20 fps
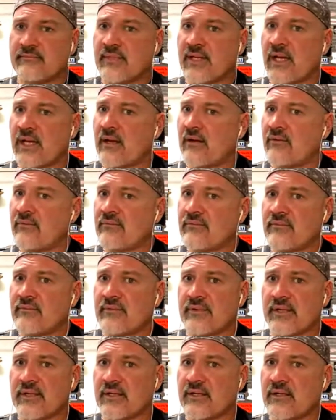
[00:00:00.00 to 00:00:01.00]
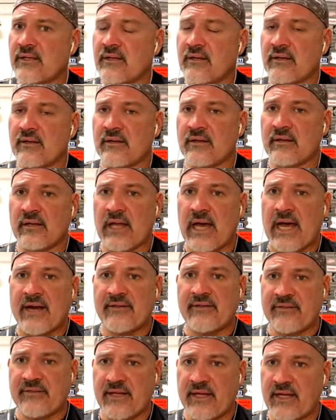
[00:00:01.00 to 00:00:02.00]
you know, uh, a lot
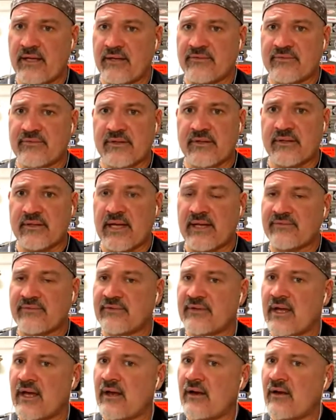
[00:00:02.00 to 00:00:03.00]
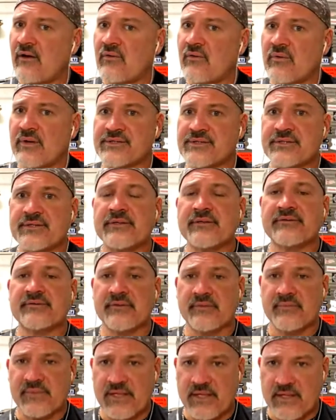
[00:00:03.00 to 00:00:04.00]
of things. And that's not always good
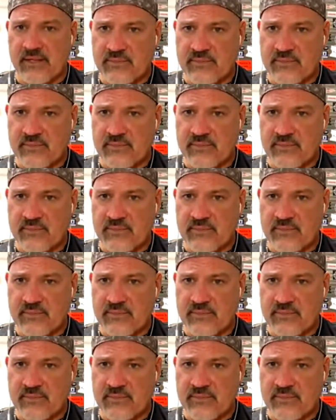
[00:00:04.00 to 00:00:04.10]
sometimes.